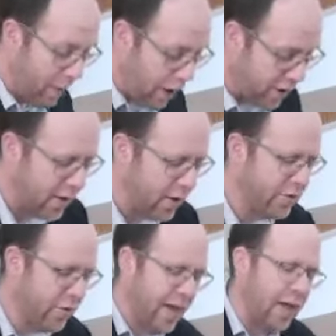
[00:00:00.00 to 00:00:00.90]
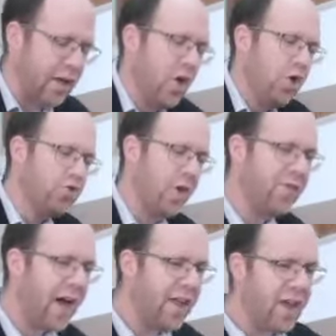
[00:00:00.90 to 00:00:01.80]
But okay, so
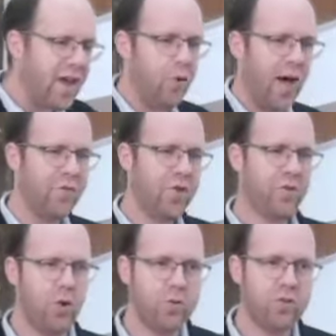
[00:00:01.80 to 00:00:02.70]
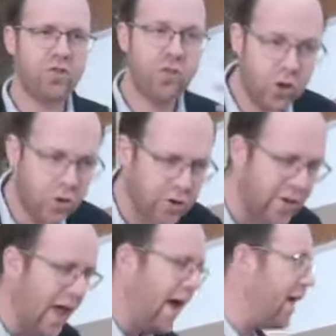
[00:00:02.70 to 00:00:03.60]
if I therefore have this food which is not cooked,